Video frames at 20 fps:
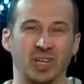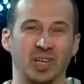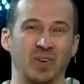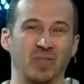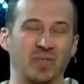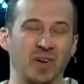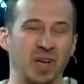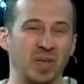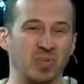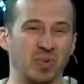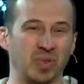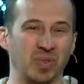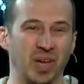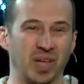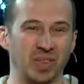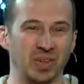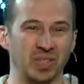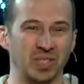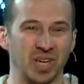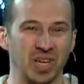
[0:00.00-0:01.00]
your faith with
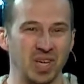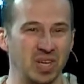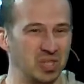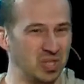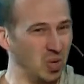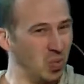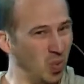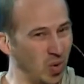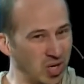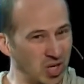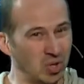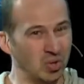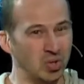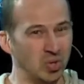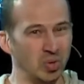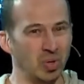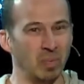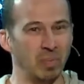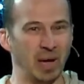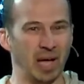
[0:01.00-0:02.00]
others. So what do you do
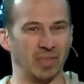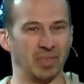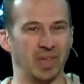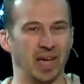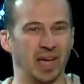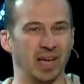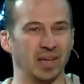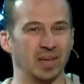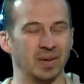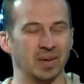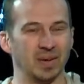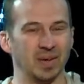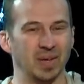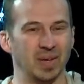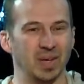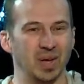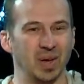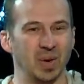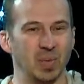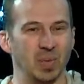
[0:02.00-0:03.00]
about that?
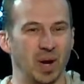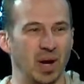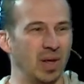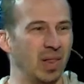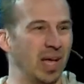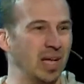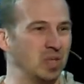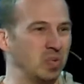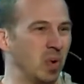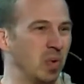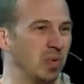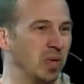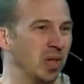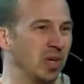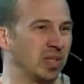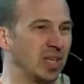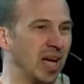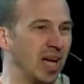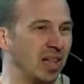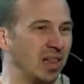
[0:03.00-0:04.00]
Well, that's what we
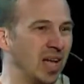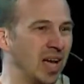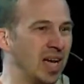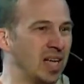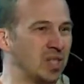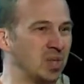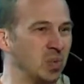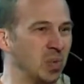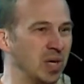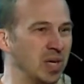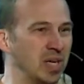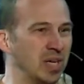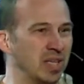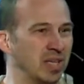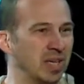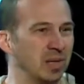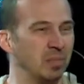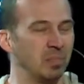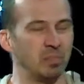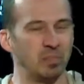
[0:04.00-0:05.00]
looked at last week,
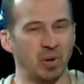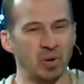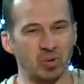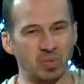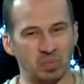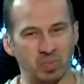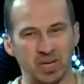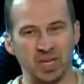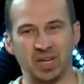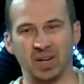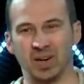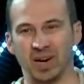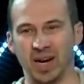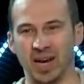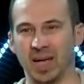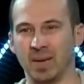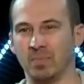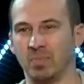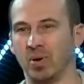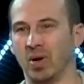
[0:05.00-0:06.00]
that both Peter
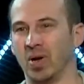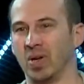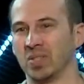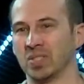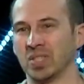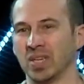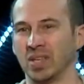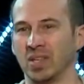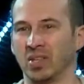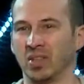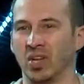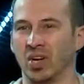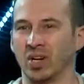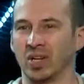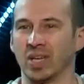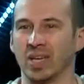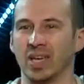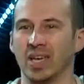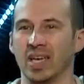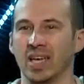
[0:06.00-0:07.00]
and Paul said, look,
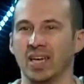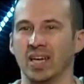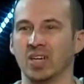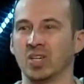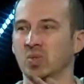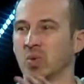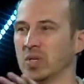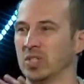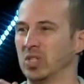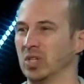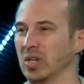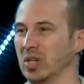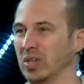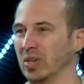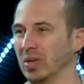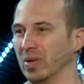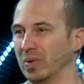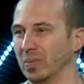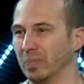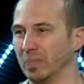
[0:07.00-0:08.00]
here's what you can
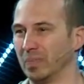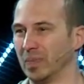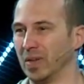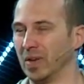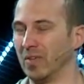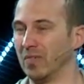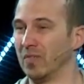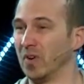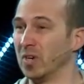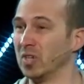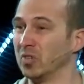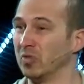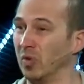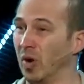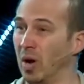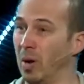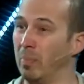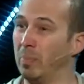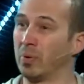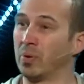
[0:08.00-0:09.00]
do. First of
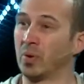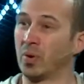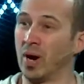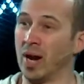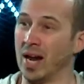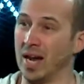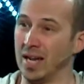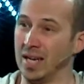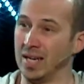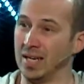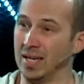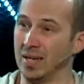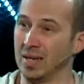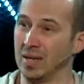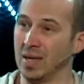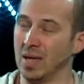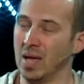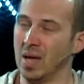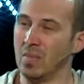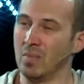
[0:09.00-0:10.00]
all, pray.
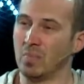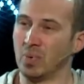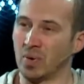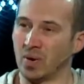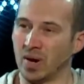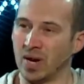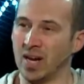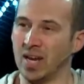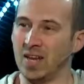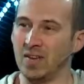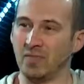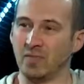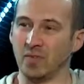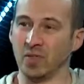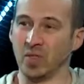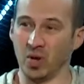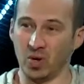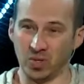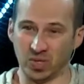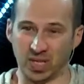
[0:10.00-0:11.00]
Pray for
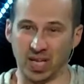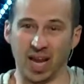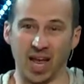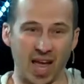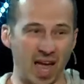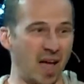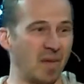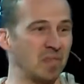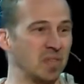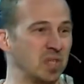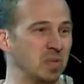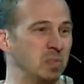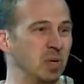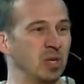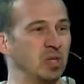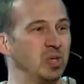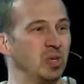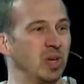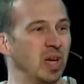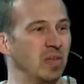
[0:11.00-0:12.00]
those that have the
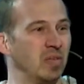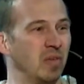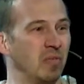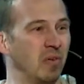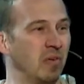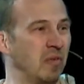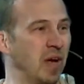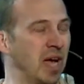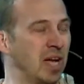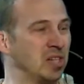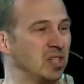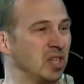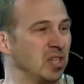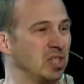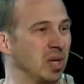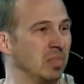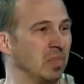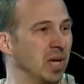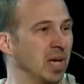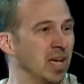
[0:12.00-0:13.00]
spiritual gift of
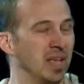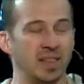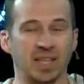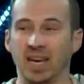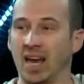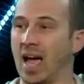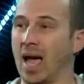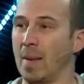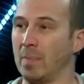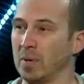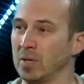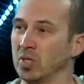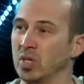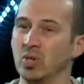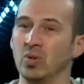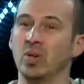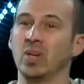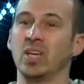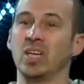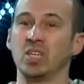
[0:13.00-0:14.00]
evangelism that
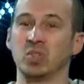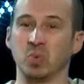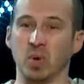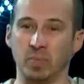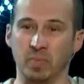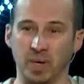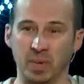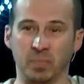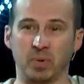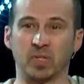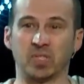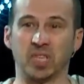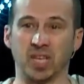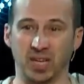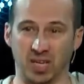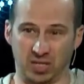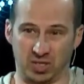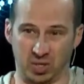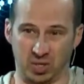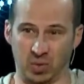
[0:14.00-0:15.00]
opportunities would be
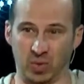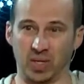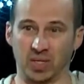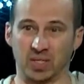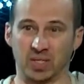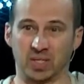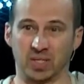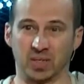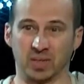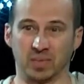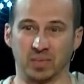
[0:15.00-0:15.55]
presented to us.